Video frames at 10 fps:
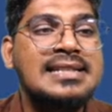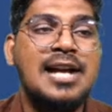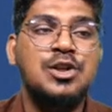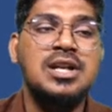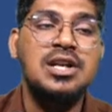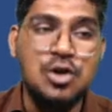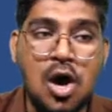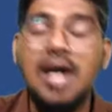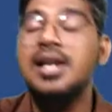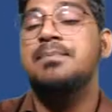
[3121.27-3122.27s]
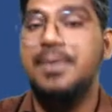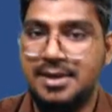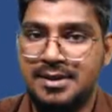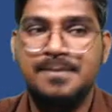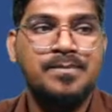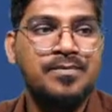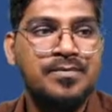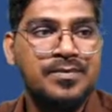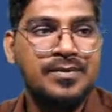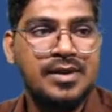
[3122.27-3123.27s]
is actually your input.
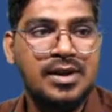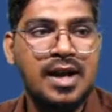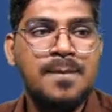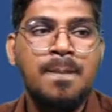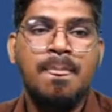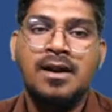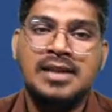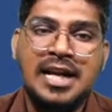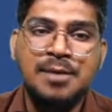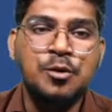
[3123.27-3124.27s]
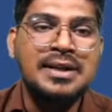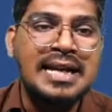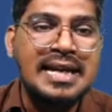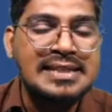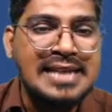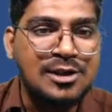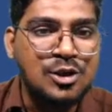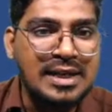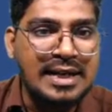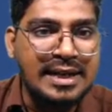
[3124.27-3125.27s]
Okay, the input layer is
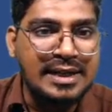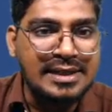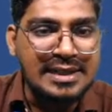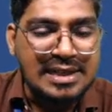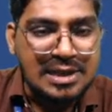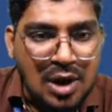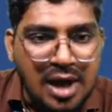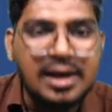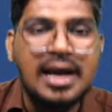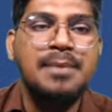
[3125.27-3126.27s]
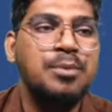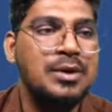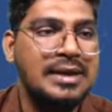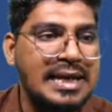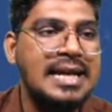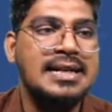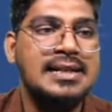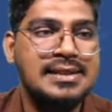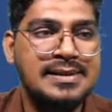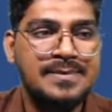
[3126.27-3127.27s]
actually your input
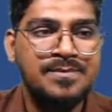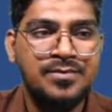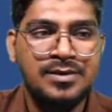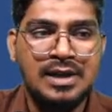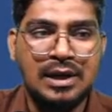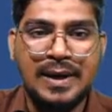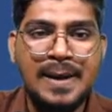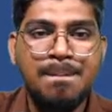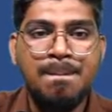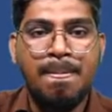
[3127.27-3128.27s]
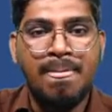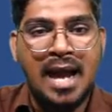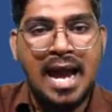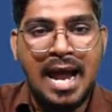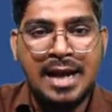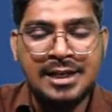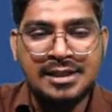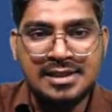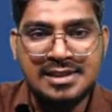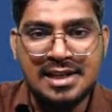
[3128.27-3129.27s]
layers. Okay. And
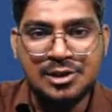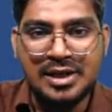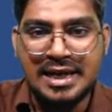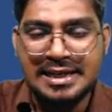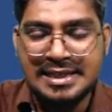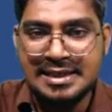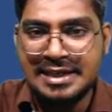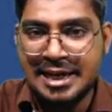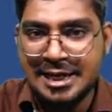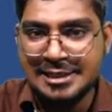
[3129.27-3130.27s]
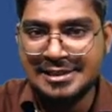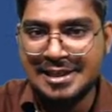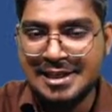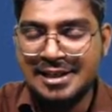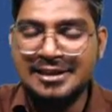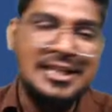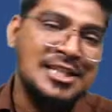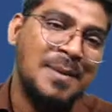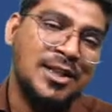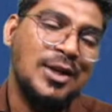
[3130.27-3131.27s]
this is actually hidden layers.
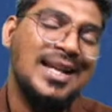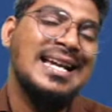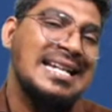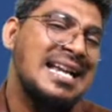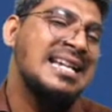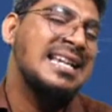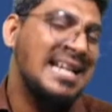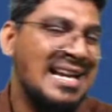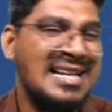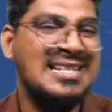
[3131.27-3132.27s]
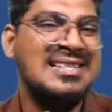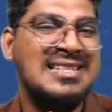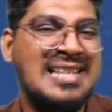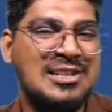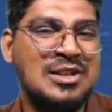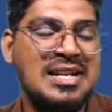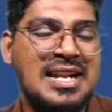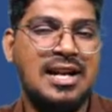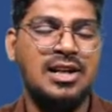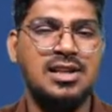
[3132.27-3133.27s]
These particular hidden layers is actually
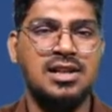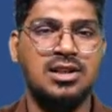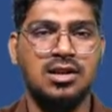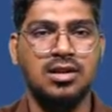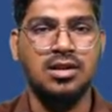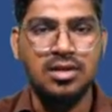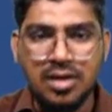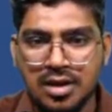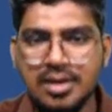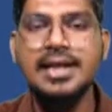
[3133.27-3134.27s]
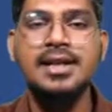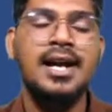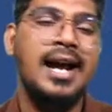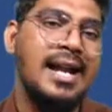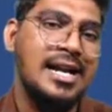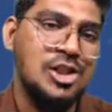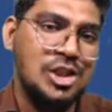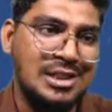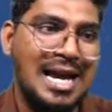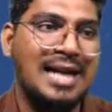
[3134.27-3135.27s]
that learning and
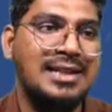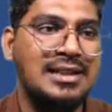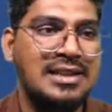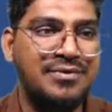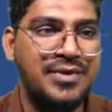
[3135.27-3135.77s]
extracting the